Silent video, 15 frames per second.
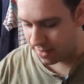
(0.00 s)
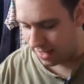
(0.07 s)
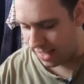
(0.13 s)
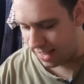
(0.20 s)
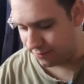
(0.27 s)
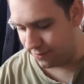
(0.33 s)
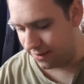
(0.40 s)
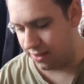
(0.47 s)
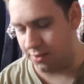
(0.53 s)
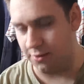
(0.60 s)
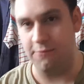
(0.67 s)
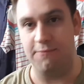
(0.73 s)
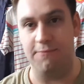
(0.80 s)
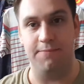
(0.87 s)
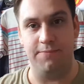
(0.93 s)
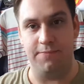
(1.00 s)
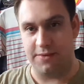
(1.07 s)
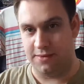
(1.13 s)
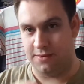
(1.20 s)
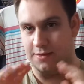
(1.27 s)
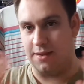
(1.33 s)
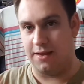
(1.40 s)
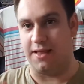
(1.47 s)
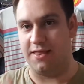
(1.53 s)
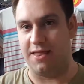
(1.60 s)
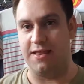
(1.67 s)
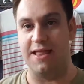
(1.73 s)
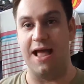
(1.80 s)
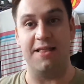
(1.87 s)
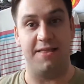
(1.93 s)
Anyway, so like I
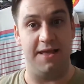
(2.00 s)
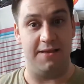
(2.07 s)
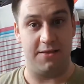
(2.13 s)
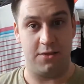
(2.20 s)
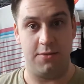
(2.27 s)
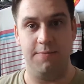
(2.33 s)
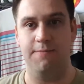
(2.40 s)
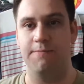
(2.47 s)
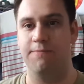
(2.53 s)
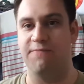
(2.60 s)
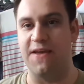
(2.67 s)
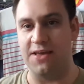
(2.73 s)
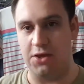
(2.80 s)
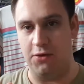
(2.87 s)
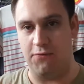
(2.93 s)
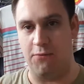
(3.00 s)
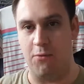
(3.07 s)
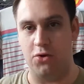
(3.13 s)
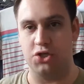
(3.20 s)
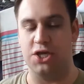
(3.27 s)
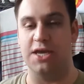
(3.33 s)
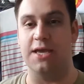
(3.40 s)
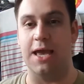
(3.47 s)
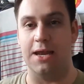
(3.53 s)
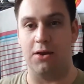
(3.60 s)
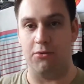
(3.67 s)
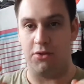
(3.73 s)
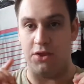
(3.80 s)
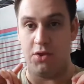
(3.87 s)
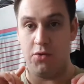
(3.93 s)
said, that's it. Thank you for watching, and
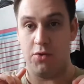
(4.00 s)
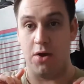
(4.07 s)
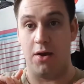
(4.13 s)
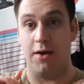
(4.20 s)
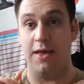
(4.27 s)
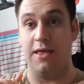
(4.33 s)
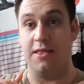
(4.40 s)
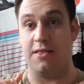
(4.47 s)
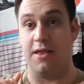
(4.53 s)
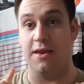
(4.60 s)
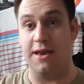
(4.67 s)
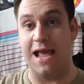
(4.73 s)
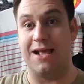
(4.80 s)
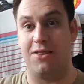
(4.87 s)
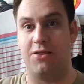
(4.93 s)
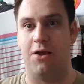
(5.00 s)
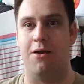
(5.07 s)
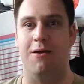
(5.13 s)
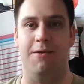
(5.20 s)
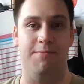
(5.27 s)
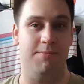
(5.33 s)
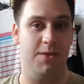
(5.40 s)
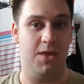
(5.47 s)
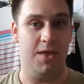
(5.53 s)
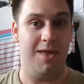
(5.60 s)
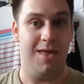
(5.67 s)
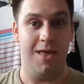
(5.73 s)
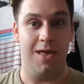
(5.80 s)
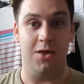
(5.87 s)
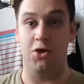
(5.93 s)
I'll see you guys next time.
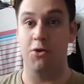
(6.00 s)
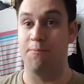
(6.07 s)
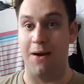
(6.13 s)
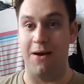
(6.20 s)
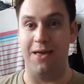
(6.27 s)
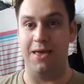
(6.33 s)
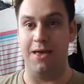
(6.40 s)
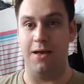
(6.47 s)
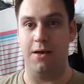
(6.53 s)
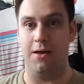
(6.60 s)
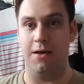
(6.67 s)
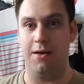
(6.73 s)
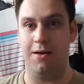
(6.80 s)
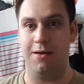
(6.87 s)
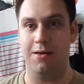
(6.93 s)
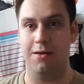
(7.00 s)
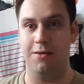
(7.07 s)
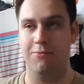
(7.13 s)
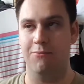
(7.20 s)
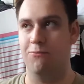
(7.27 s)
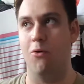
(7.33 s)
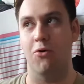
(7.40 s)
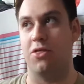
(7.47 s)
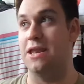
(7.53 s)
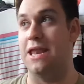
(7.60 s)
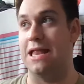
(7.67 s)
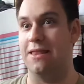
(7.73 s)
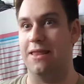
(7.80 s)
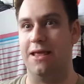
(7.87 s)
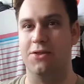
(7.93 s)
Goodbye. What an
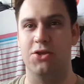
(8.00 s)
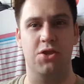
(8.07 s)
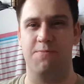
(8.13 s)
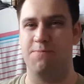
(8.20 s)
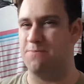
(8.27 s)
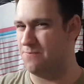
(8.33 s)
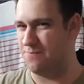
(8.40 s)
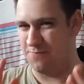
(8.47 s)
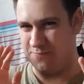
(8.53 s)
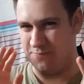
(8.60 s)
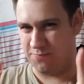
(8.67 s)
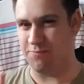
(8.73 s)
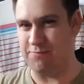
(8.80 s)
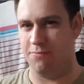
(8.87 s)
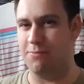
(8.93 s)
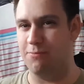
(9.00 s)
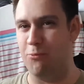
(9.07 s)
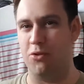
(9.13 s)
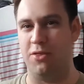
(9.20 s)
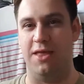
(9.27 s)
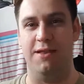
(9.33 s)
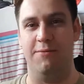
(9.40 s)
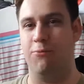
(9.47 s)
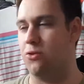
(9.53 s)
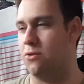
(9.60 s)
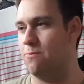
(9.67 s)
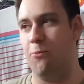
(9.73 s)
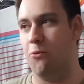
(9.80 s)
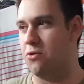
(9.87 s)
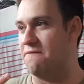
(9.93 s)
ending. Just
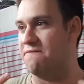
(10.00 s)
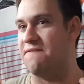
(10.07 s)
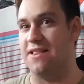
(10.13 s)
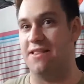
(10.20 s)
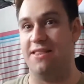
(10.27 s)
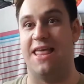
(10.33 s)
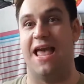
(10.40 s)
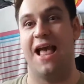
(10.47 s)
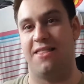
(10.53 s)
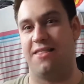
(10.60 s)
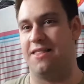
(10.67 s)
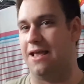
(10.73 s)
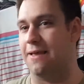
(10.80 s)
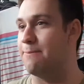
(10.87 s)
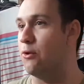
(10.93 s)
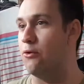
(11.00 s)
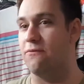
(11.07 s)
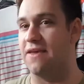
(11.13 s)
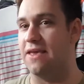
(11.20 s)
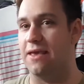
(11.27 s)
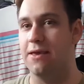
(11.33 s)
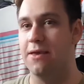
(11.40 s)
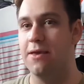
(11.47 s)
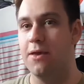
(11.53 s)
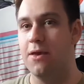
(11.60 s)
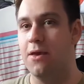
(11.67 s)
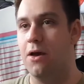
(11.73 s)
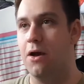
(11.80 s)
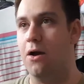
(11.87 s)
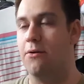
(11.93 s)
what a fantastic movie.
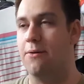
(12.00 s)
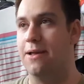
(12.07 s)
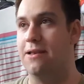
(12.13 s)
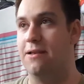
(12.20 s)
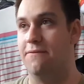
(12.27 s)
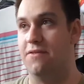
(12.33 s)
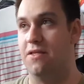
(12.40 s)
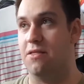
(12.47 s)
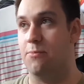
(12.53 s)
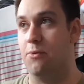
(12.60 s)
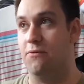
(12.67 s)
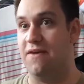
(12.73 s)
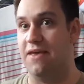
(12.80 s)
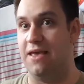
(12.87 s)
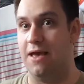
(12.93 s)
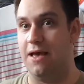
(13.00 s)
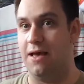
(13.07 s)
Oh, I love this movie.